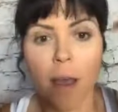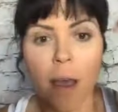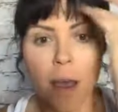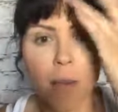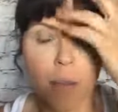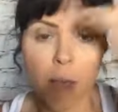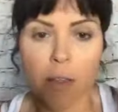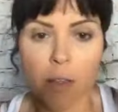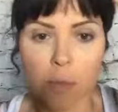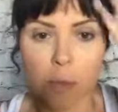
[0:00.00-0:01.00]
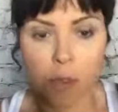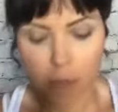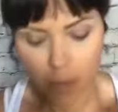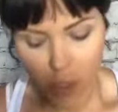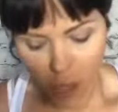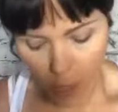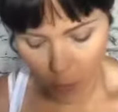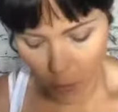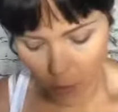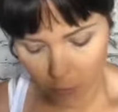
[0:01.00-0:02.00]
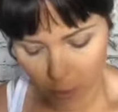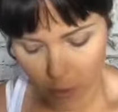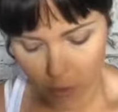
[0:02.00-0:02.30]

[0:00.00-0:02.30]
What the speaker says: I'll just put some shadow on for you.